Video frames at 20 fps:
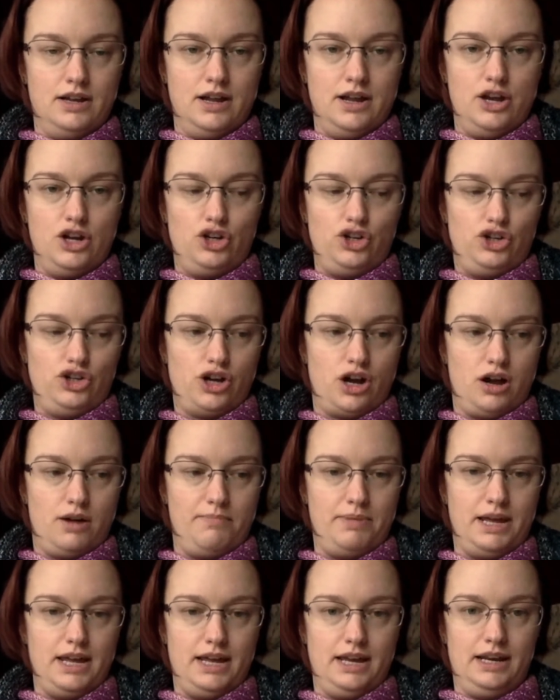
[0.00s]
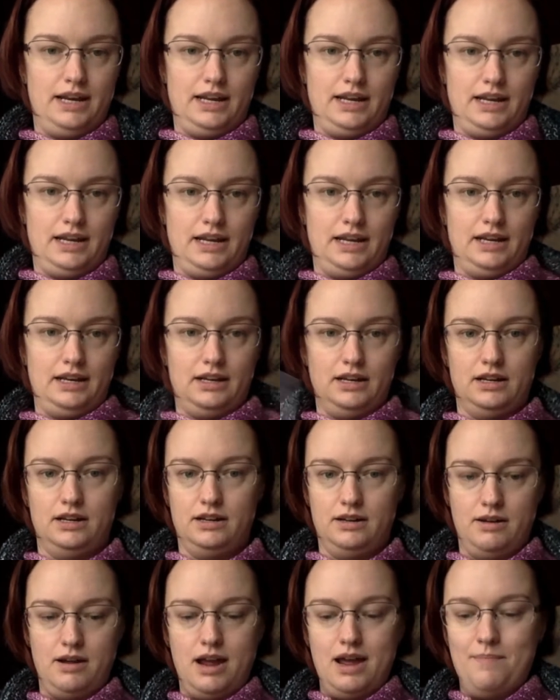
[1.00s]
shawl pin in.
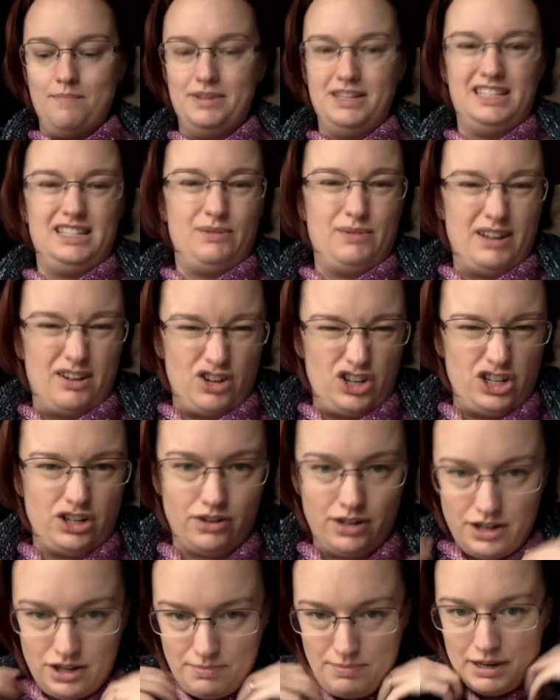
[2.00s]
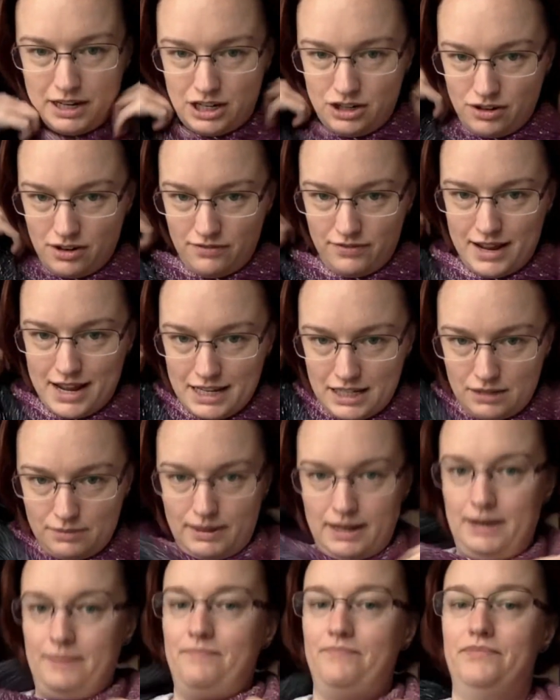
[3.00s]
This is the one I was showing you a picture of last
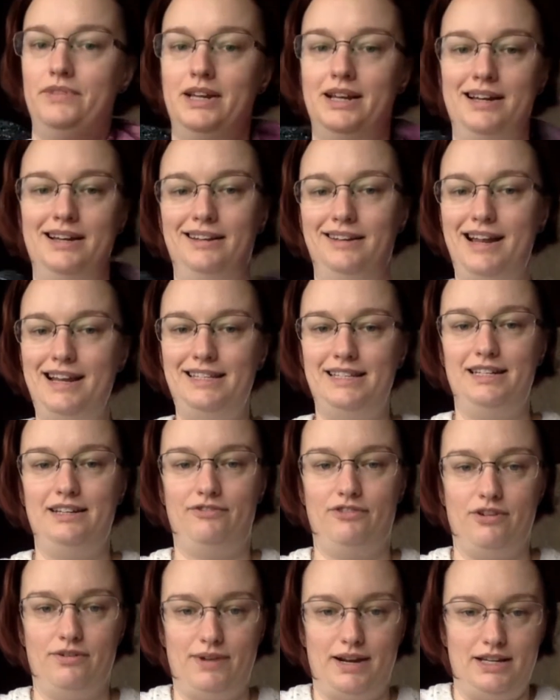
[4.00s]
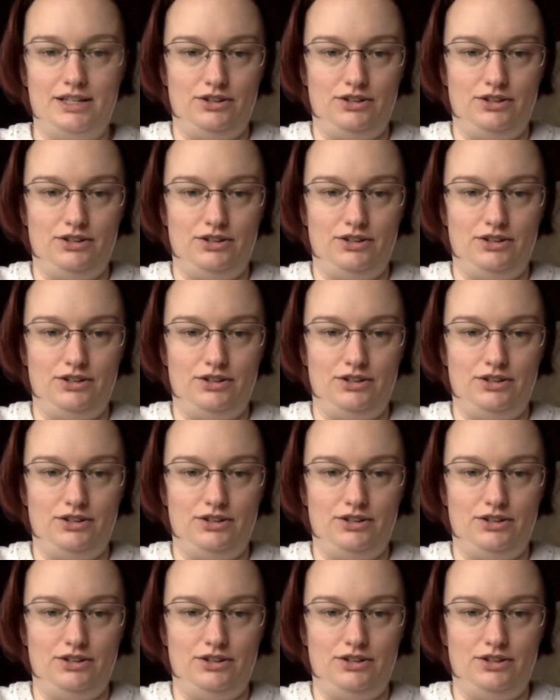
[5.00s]
week. Lots of different ways you